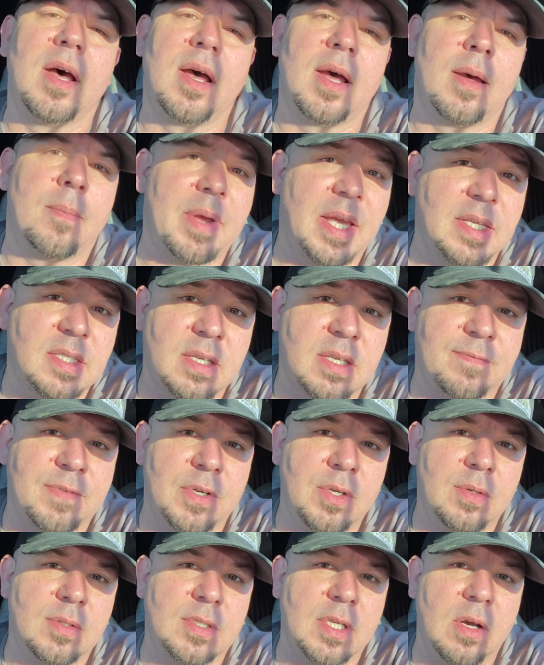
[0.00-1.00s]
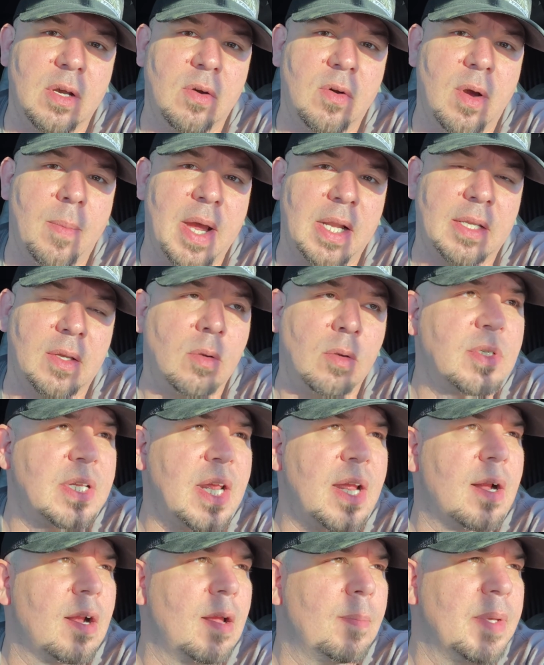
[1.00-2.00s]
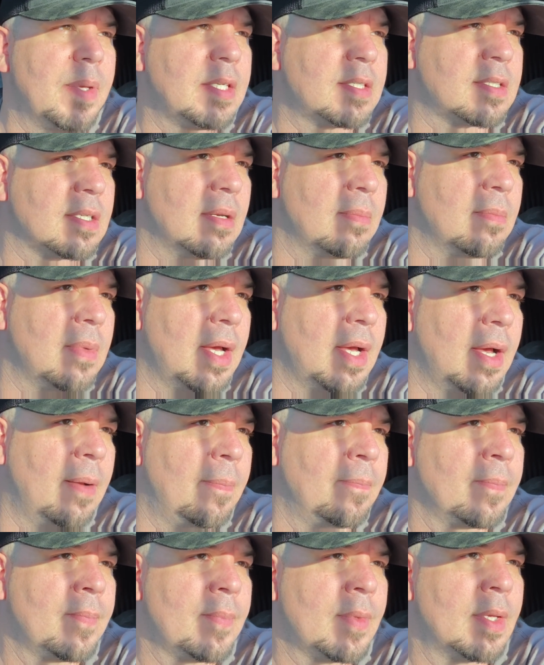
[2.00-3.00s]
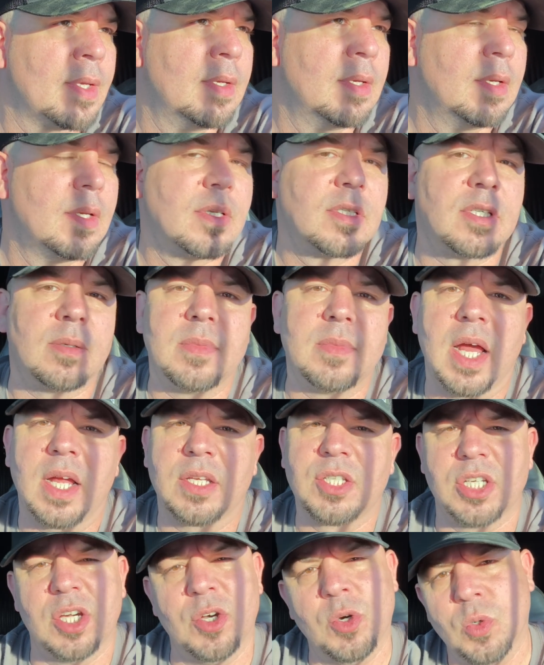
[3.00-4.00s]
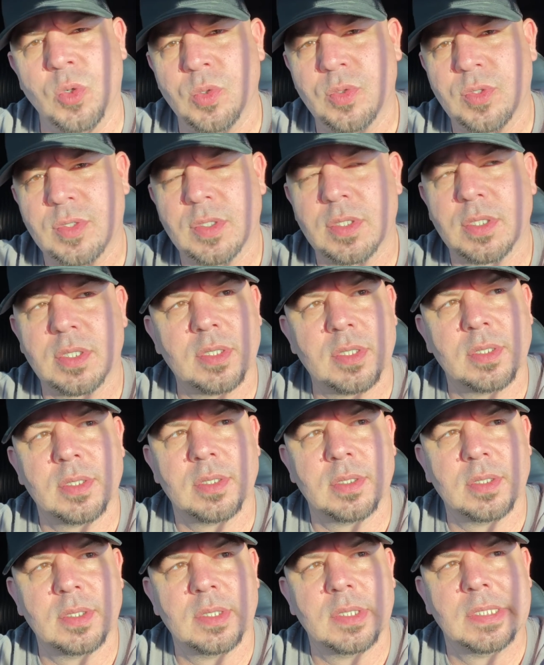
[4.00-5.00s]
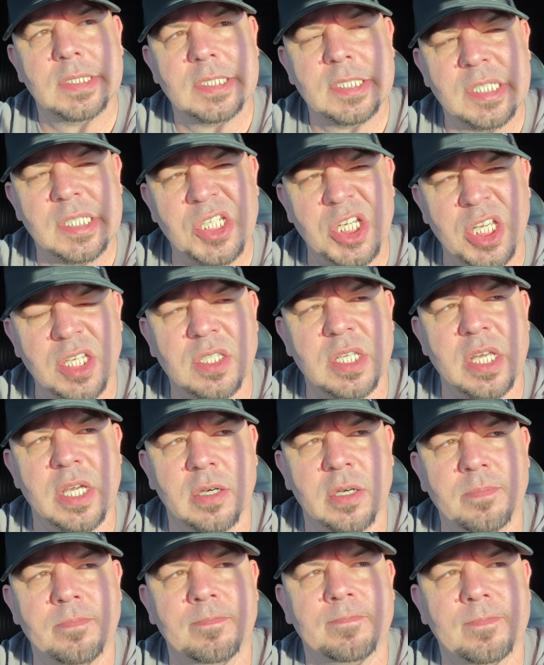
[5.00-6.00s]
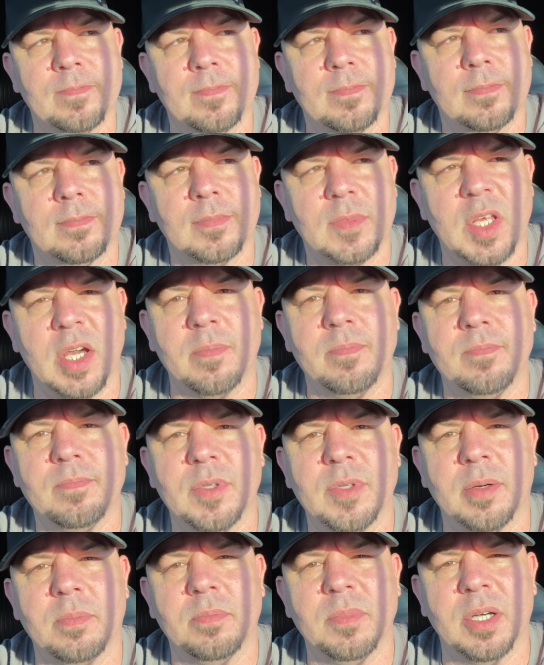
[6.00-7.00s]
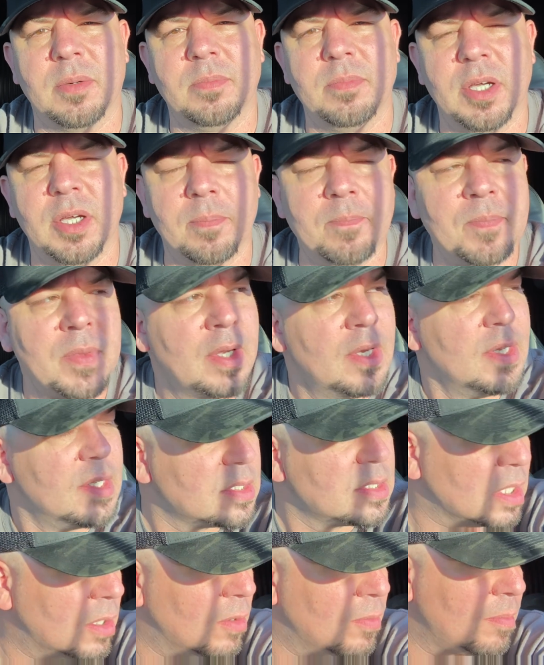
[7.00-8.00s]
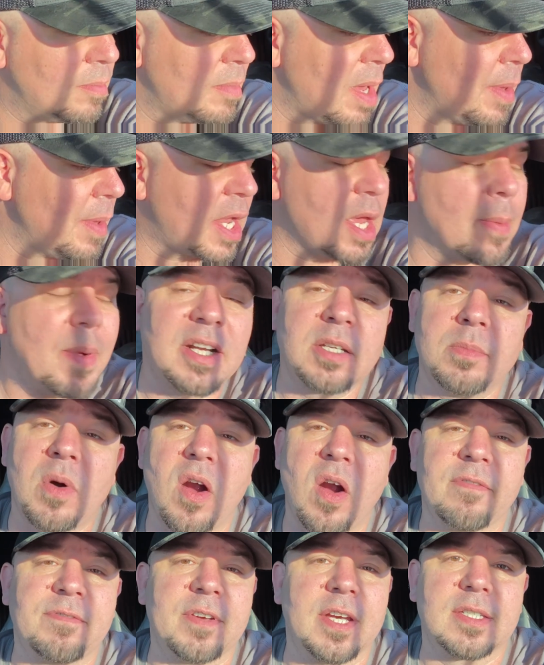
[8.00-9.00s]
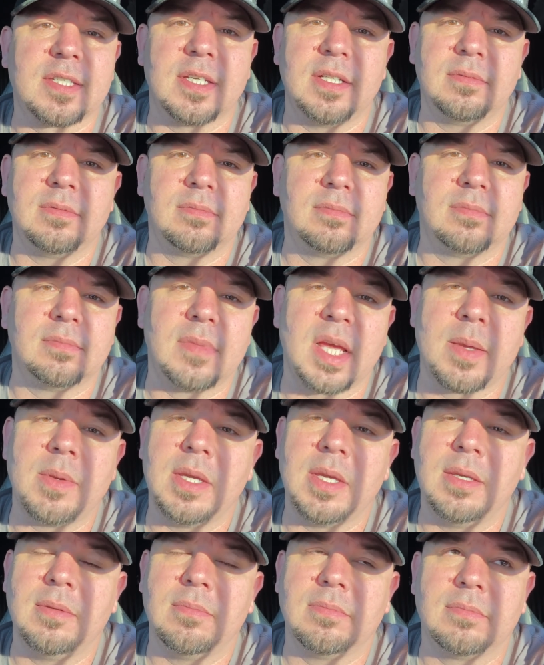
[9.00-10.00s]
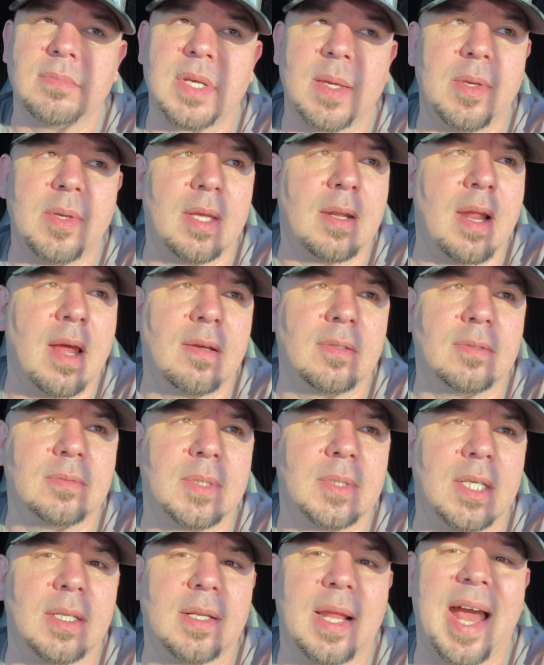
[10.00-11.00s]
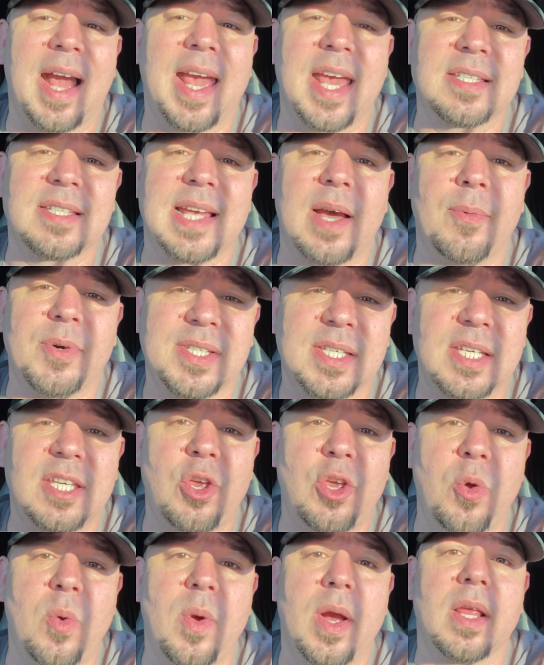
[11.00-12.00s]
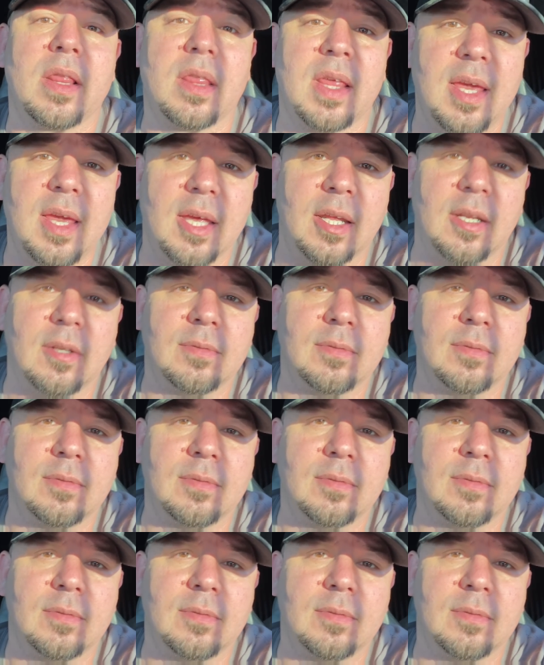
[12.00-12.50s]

Mexican food, so I'm about to go tear up me some nachos, cheese dip. Yep. So maybe I'll come back tomorrow and fix it. Maybe you know. But I guess I will see you then.